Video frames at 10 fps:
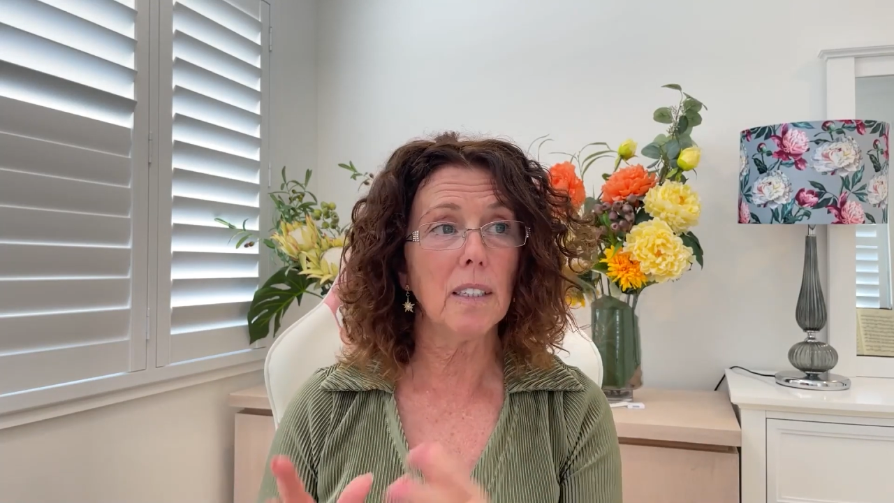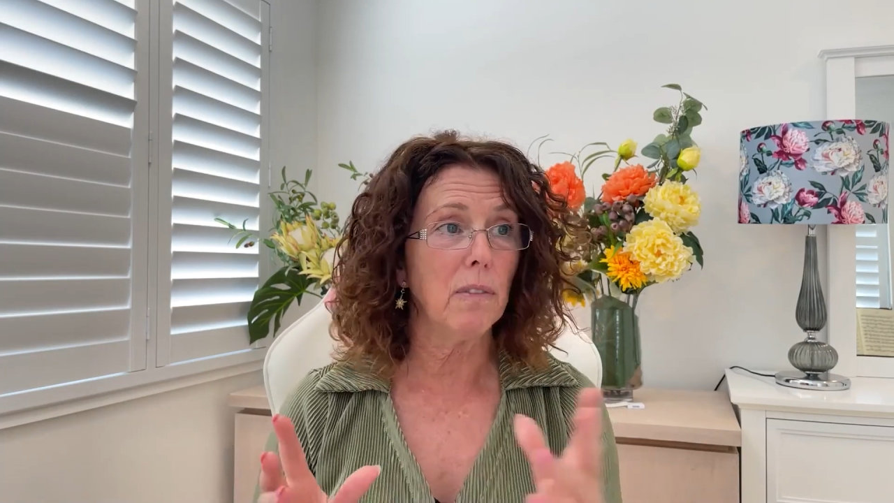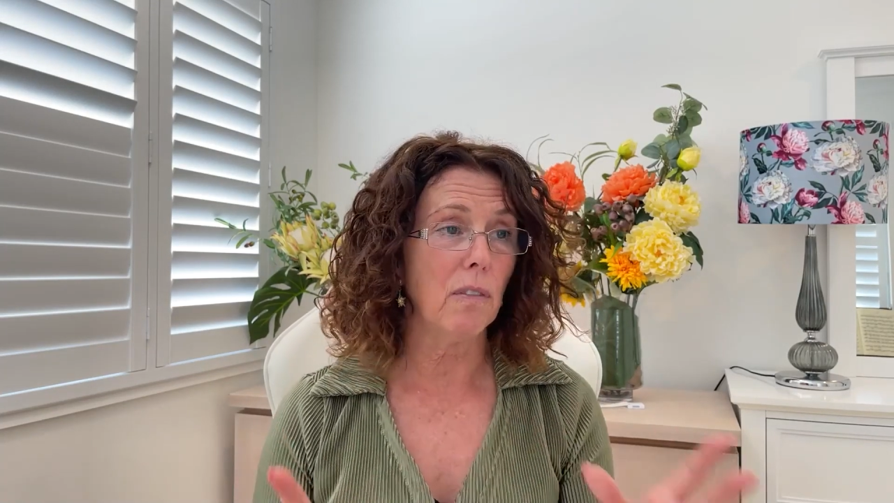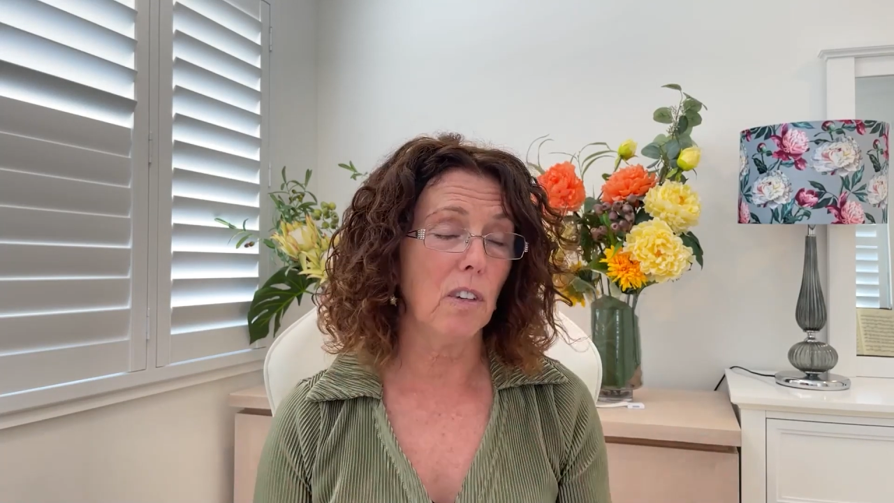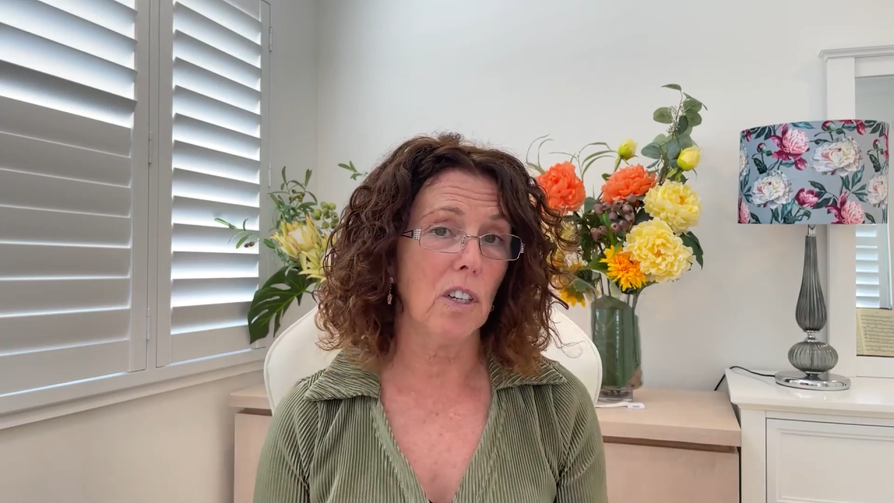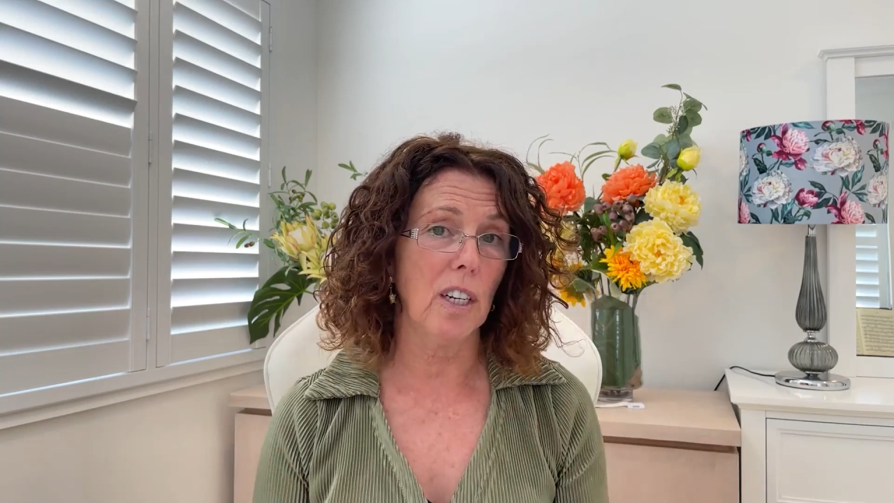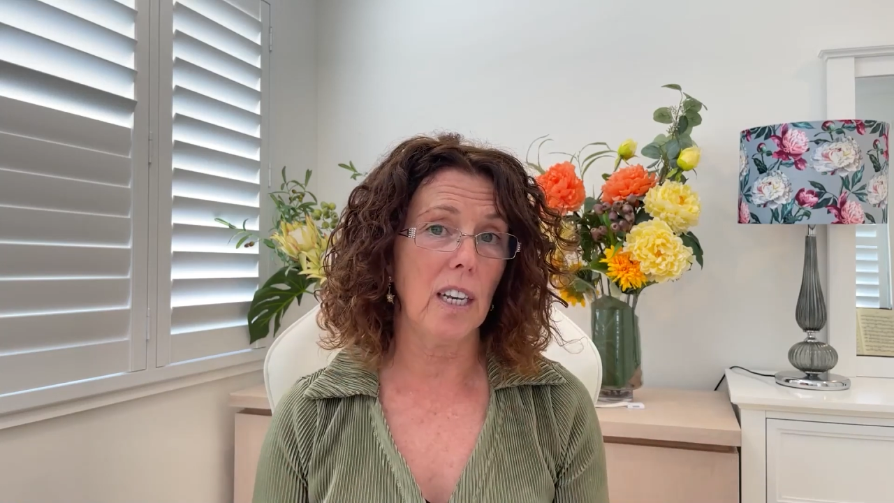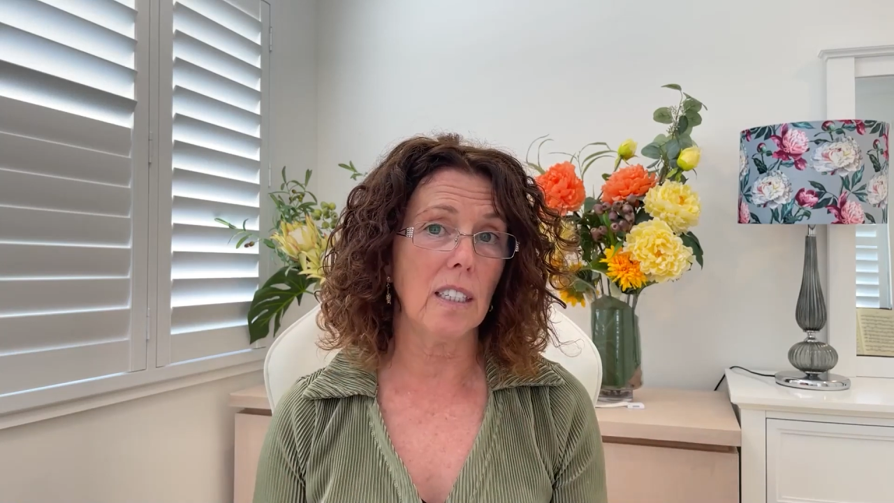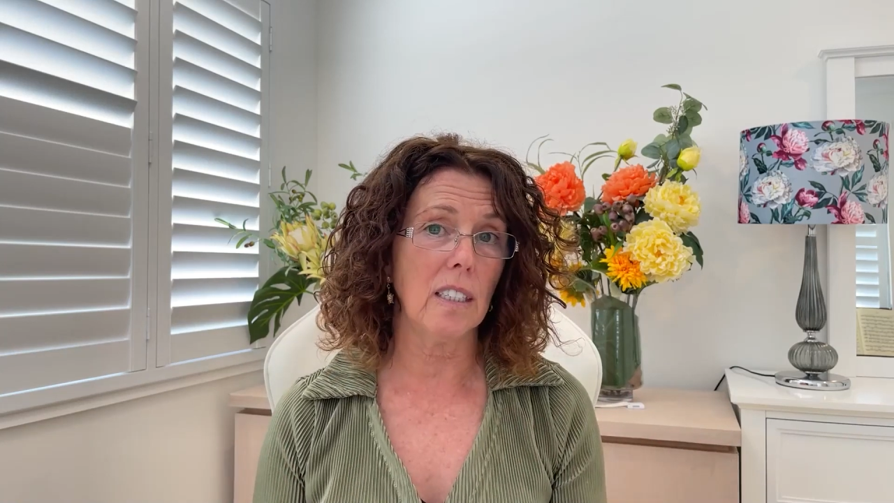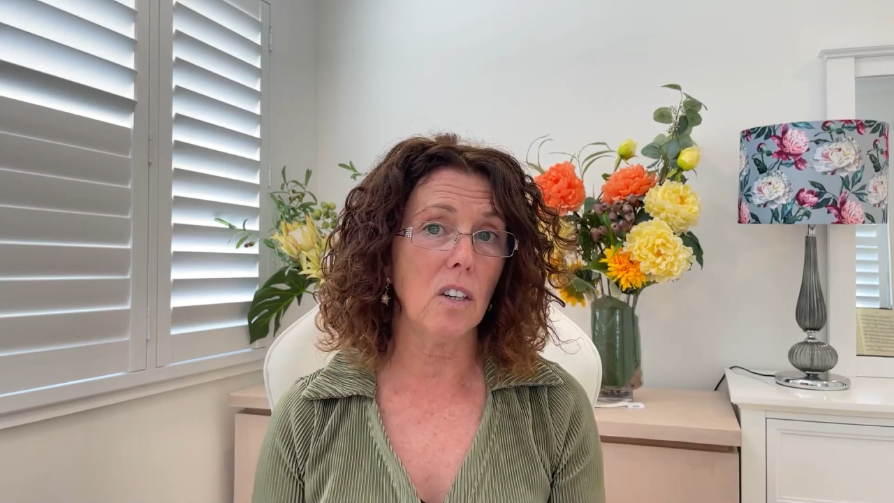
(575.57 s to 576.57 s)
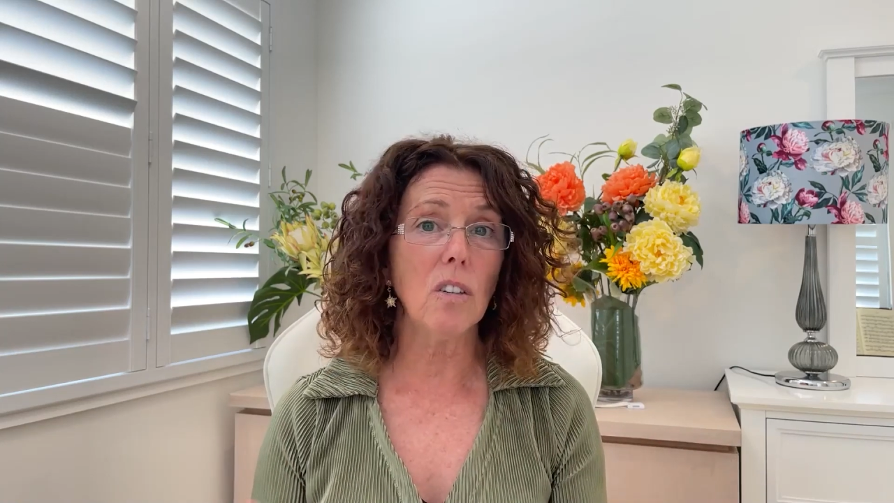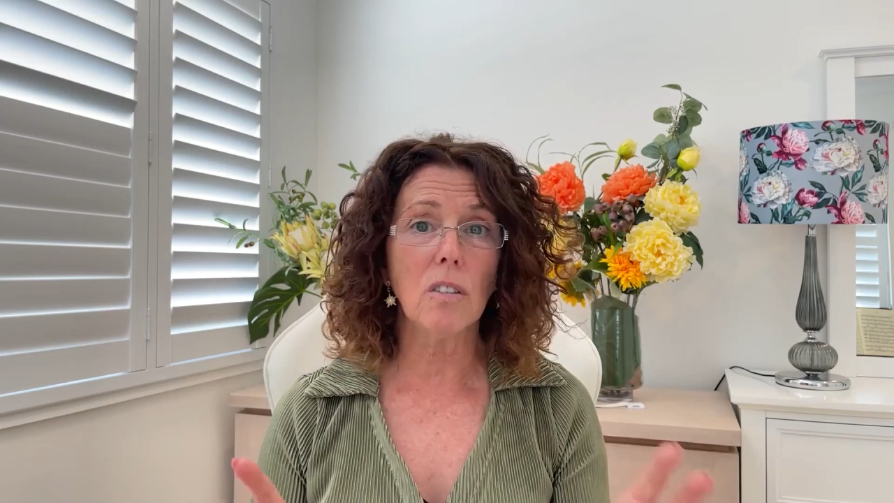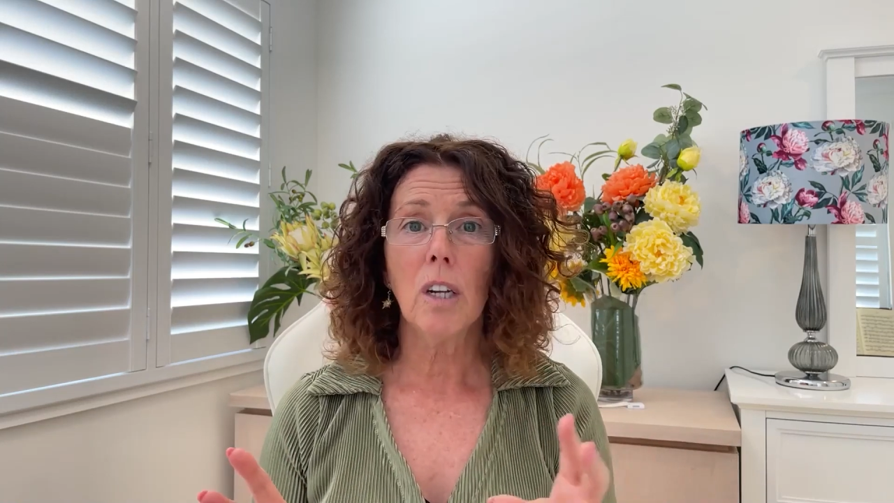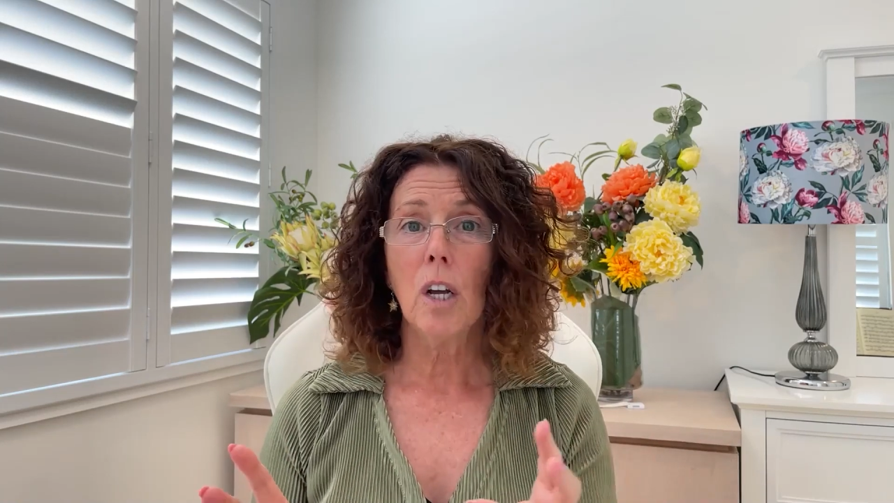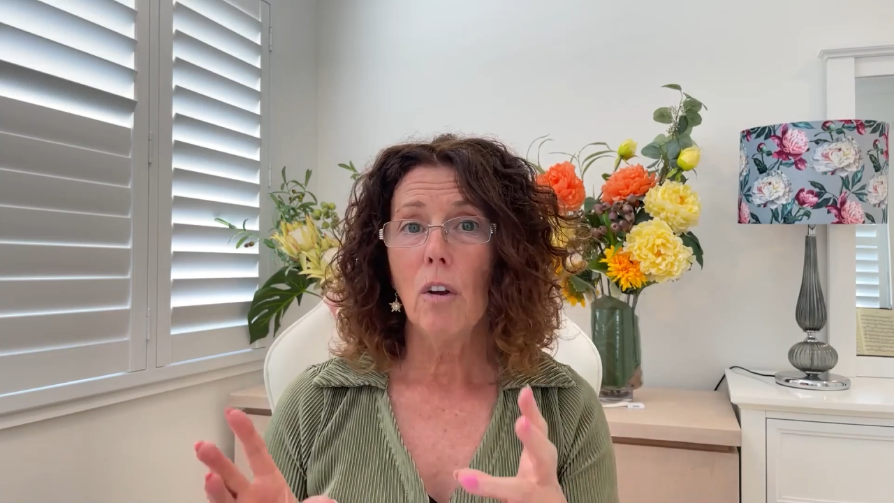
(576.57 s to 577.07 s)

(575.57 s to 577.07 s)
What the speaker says: If I've got a guest on,